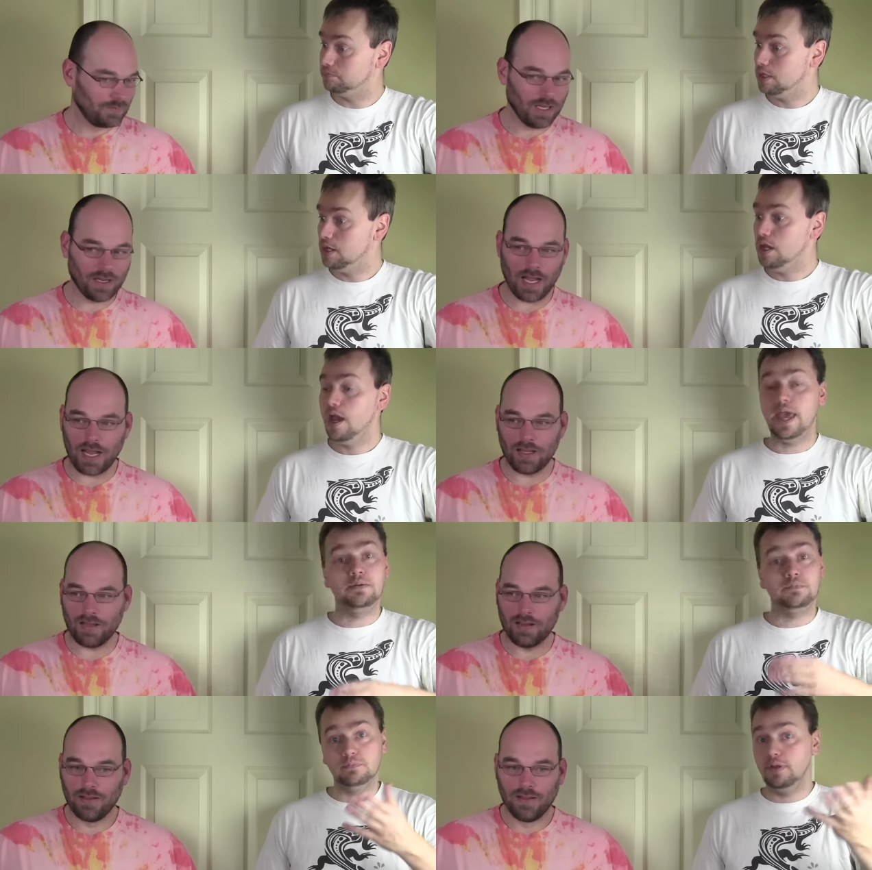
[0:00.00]
Speaker 1: Yeah, I,
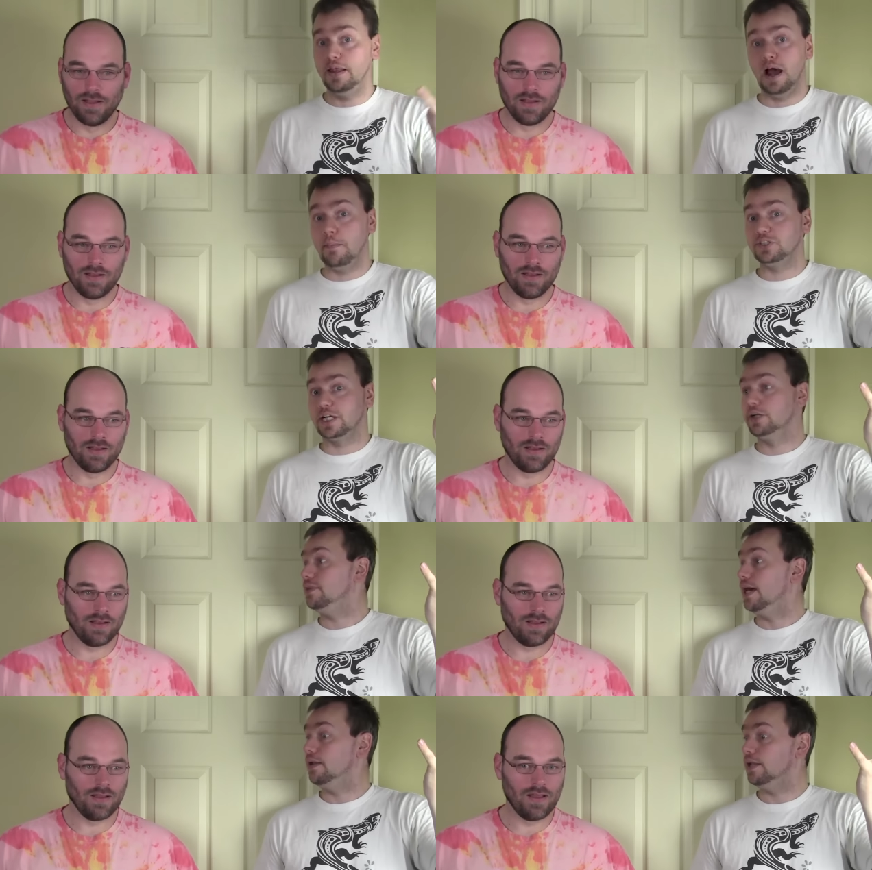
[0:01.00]
and not much I could
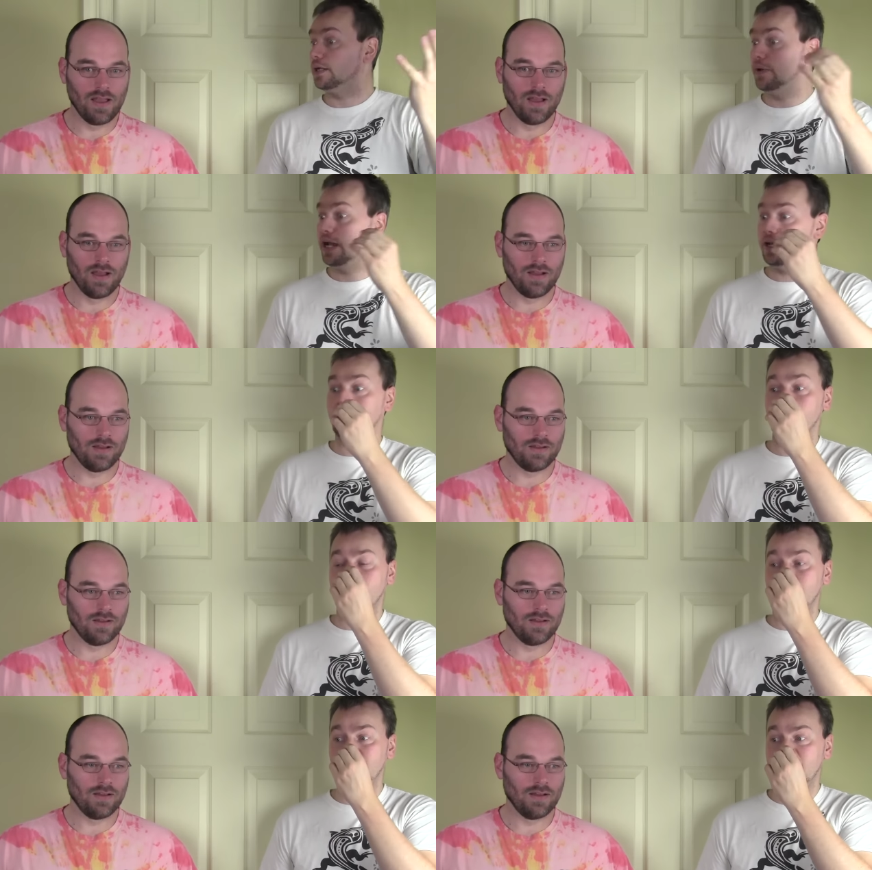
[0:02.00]
have done. Like when I when
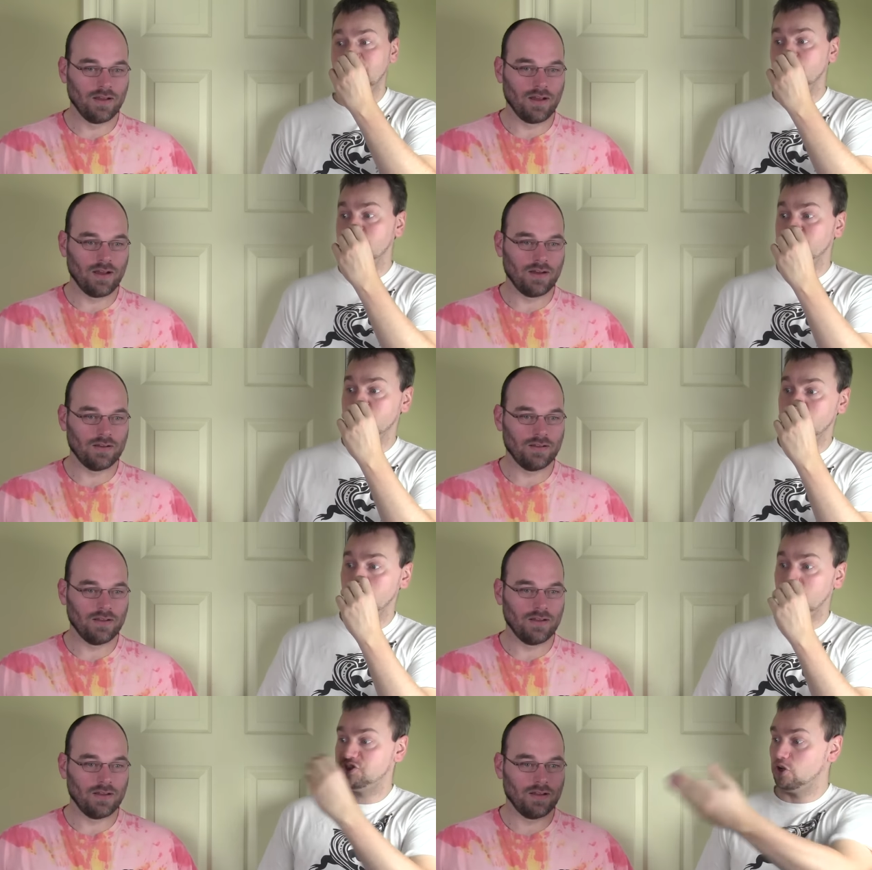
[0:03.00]
I could have
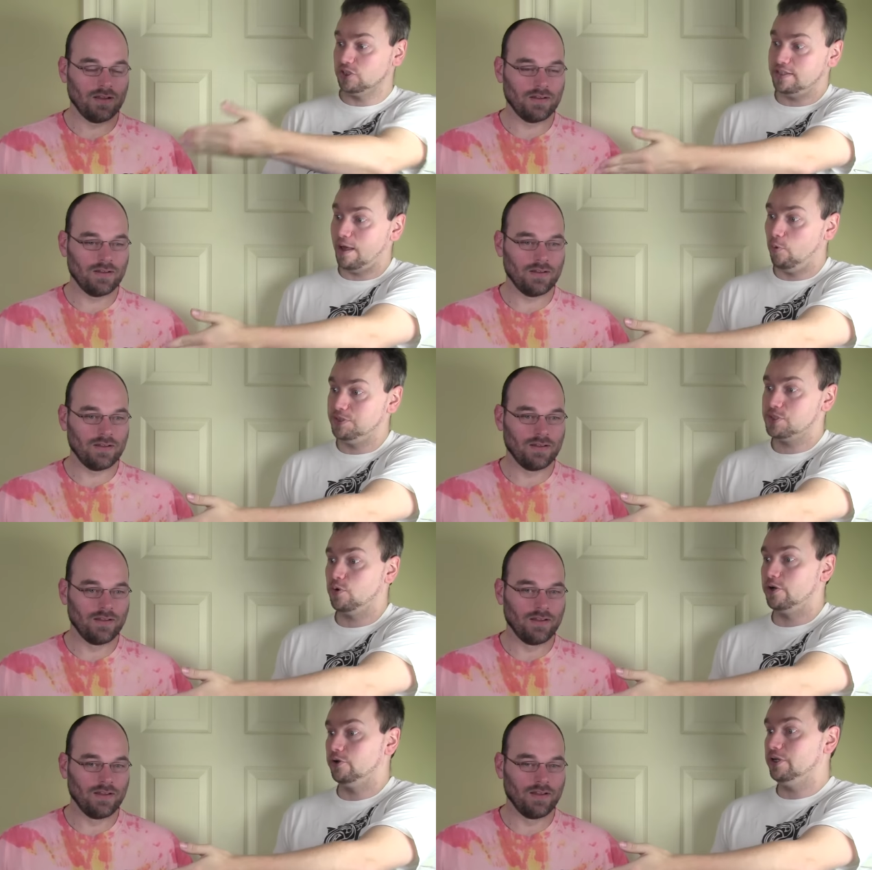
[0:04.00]
assaulted that one
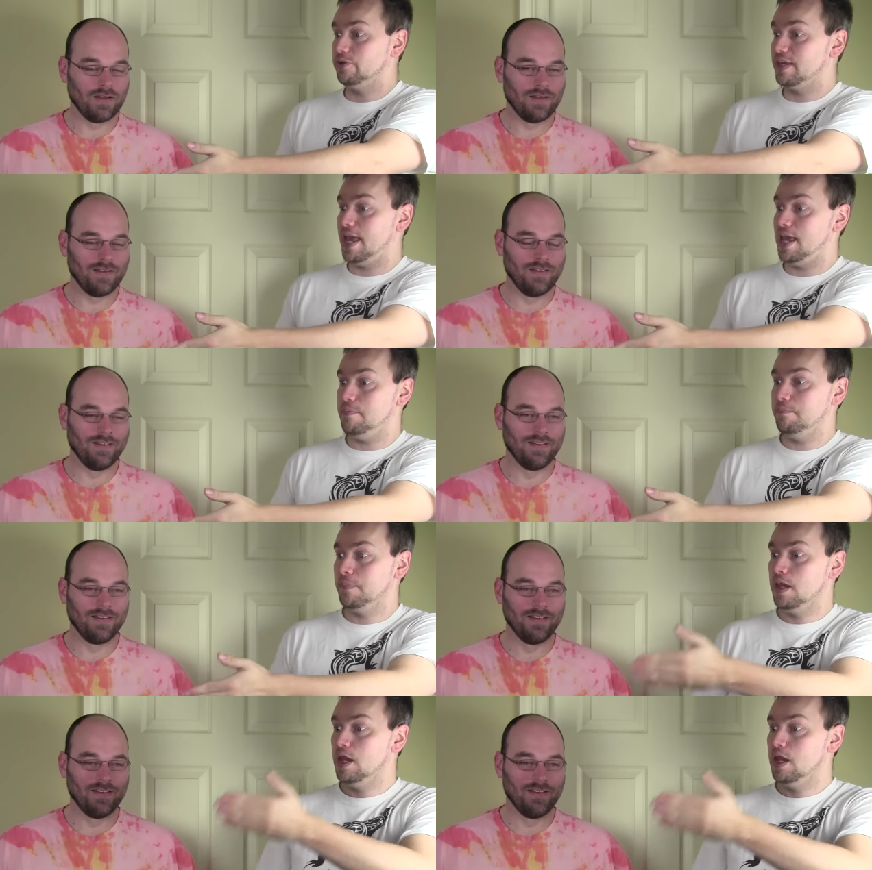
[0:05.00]
squad earlier in the game,